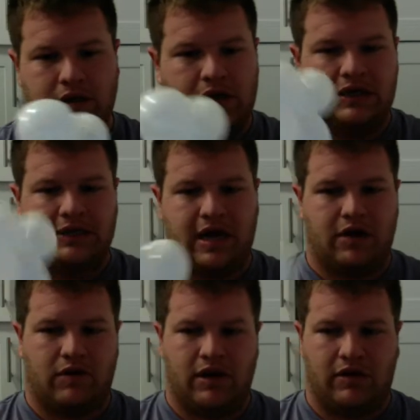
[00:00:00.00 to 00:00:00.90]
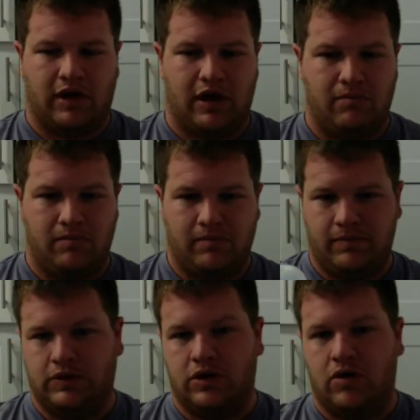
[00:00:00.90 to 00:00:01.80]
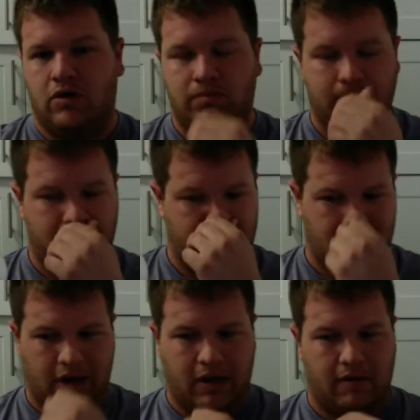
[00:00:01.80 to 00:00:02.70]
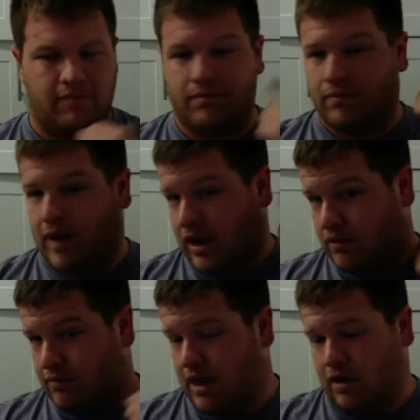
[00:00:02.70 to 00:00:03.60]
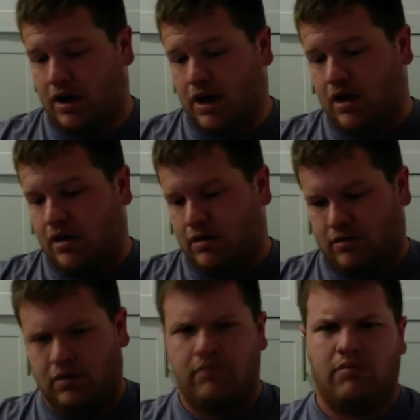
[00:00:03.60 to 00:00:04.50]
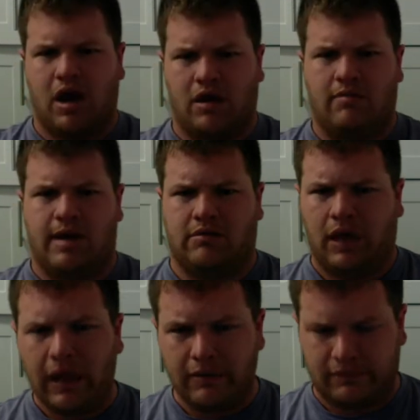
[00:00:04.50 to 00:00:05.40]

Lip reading: exact way you came. So back of the head, back of the head.